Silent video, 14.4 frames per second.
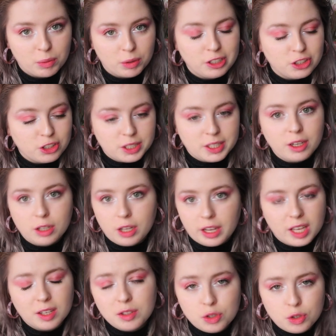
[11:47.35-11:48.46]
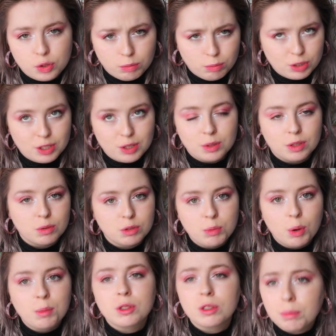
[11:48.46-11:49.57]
where it just it consumes you and those moments